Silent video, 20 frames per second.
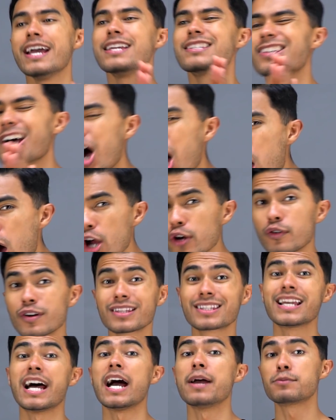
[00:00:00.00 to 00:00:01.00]
is
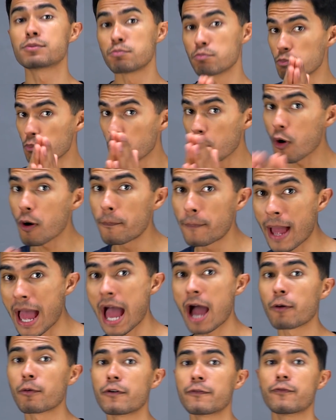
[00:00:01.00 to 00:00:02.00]
100 times more
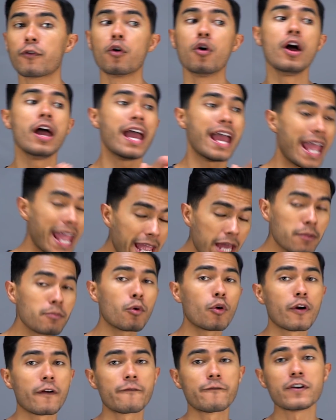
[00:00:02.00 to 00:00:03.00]
powerful and
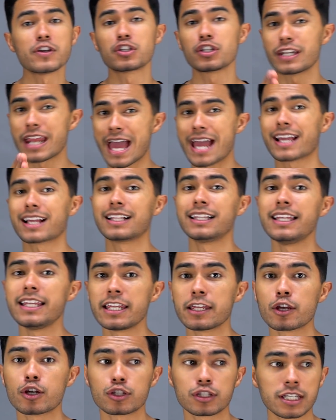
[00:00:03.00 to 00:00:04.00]
more efficient at
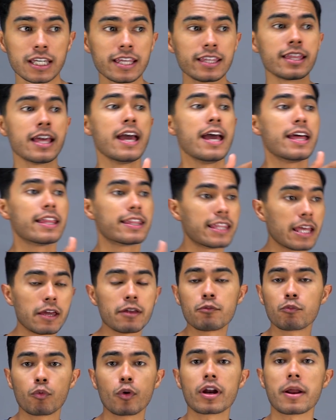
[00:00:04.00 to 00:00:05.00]
cleaning your teeth
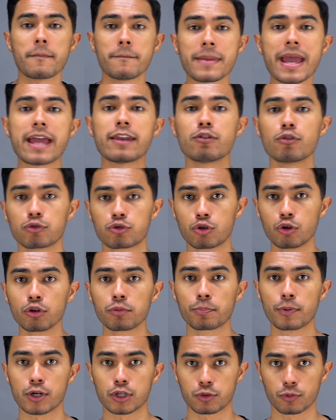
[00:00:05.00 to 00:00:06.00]
than what a manual
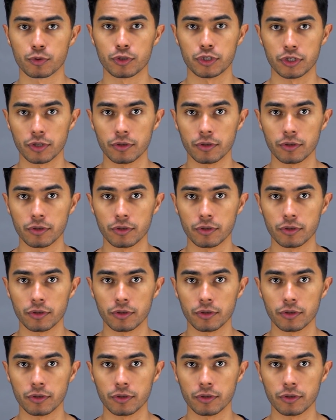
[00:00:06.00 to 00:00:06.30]
toothbrush would